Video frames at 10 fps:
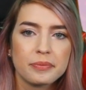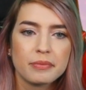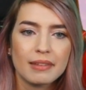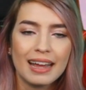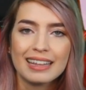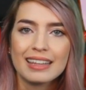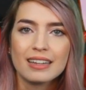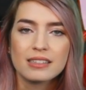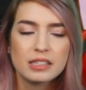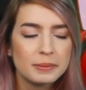anything
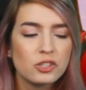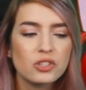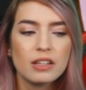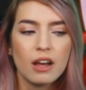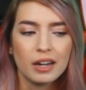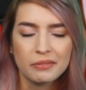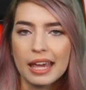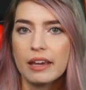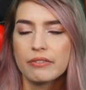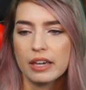else. It's been just a lot of, like,
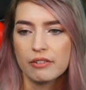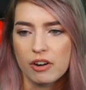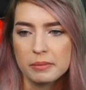AFK farming